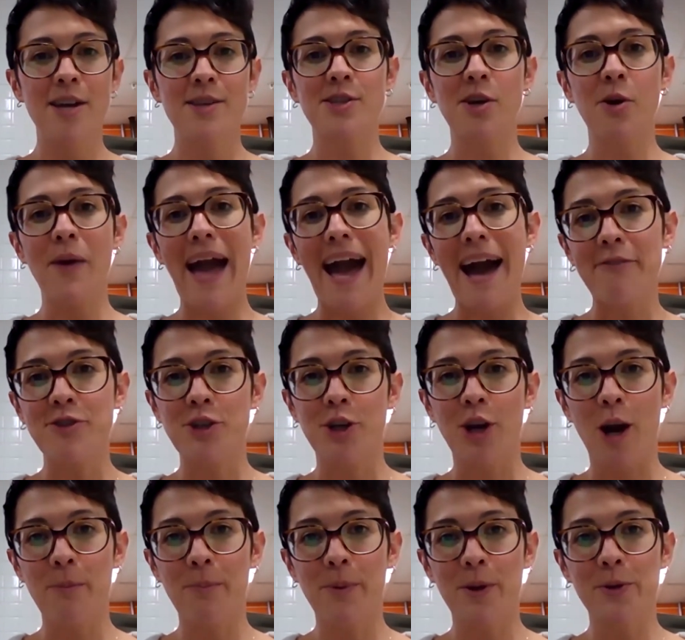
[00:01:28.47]
So after
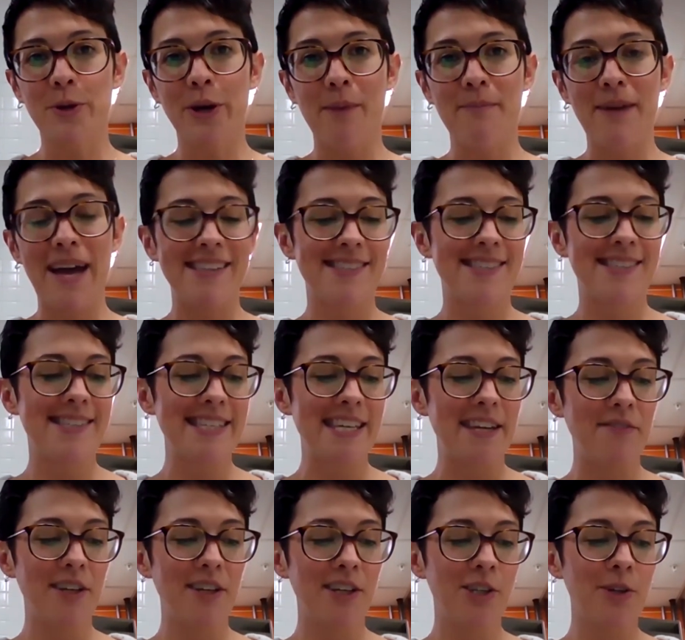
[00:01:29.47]
our program ends this
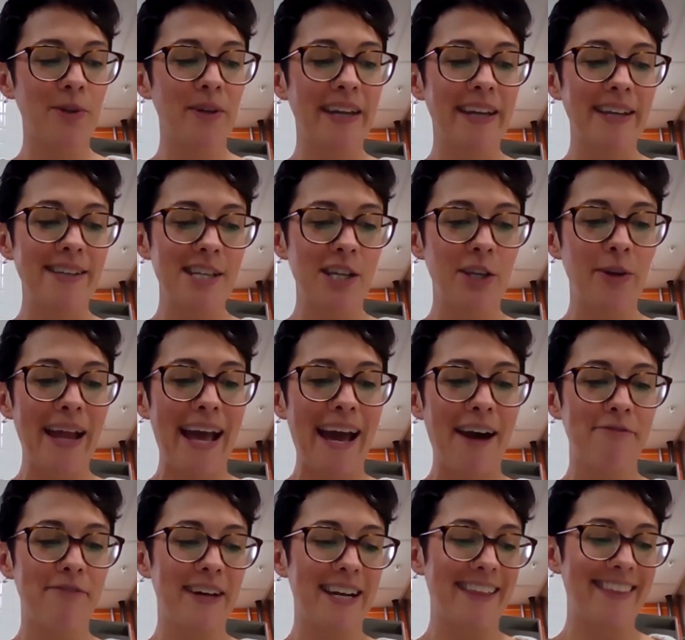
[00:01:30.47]
evening, you can continue to
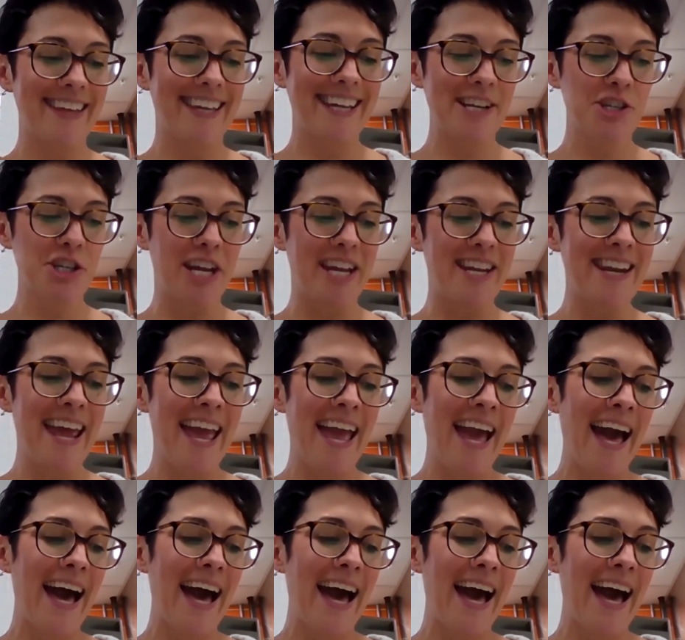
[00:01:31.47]
have fun in the kitchen.